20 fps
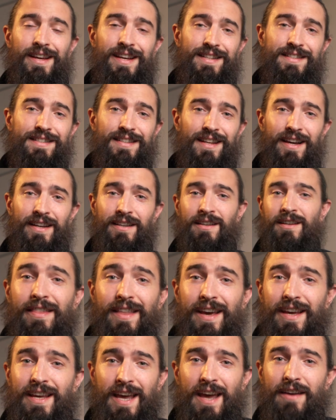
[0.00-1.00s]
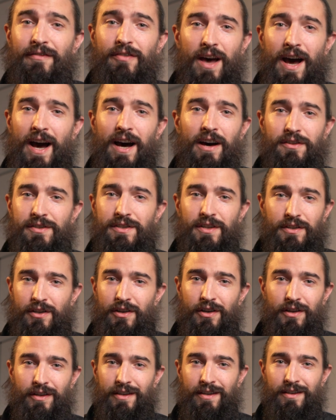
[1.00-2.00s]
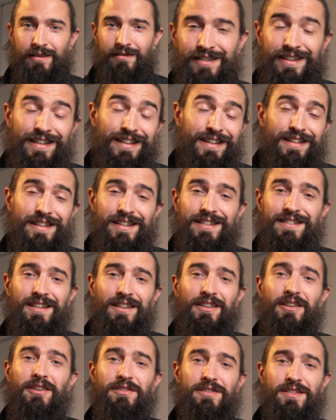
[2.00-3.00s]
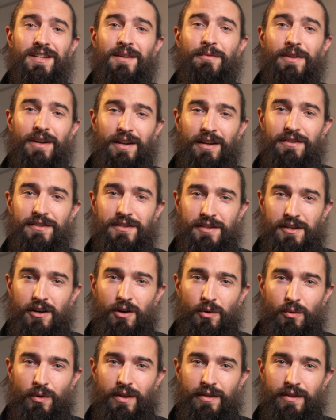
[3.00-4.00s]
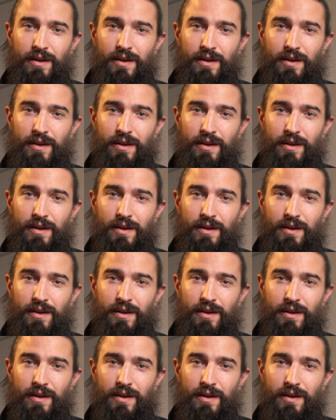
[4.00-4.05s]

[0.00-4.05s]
It's like they gave the house a cookie and it needs a little something else to go with